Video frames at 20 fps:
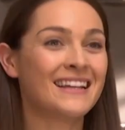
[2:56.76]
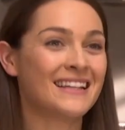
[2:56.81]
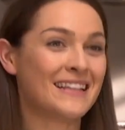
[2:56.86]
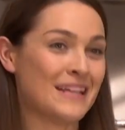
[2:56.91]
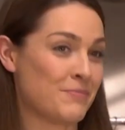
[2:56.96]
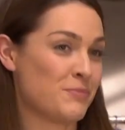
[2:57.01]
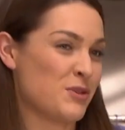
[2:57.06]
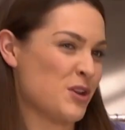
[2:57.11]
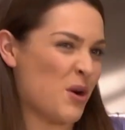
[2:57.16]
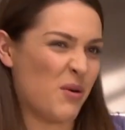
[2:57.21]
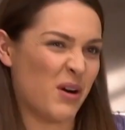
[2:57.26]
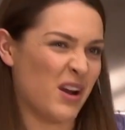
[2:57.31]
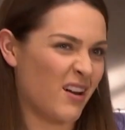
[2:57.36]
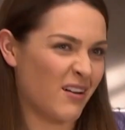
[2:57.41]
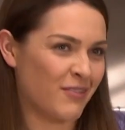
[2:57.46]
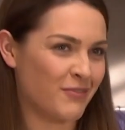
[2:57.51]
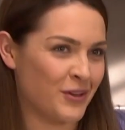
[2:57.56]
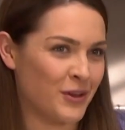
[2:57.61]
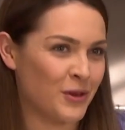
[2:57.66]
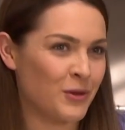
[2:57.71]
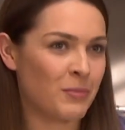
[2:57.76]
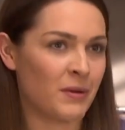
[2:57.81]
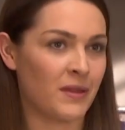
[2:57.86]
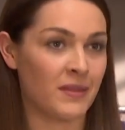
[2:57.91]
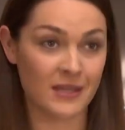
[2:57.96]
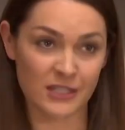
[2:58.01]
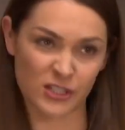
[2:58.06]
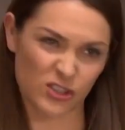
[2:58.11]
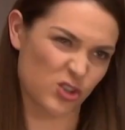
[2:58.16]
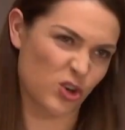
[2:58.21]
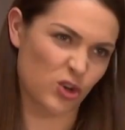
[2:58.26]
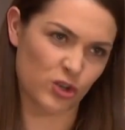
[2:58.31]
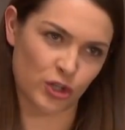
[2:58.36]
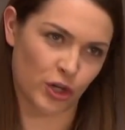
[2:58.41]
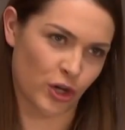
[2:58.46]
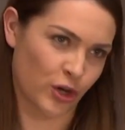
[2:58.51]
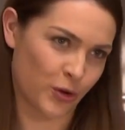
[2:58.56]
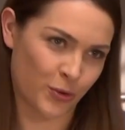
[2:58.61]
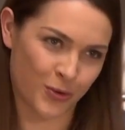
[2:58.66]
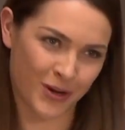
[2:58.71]
Lib, you know I love you, but this has got to
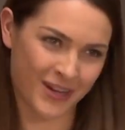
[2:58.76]
go.